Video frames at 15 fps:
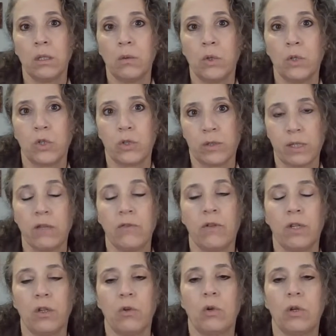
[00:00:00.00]
when she was living
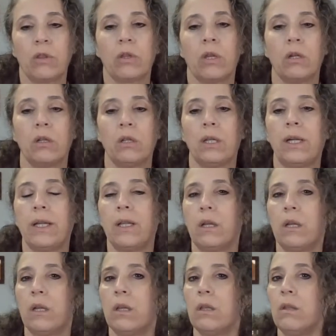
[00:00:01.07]
in North
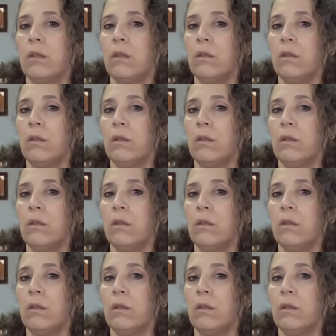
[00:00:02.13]
Carolina,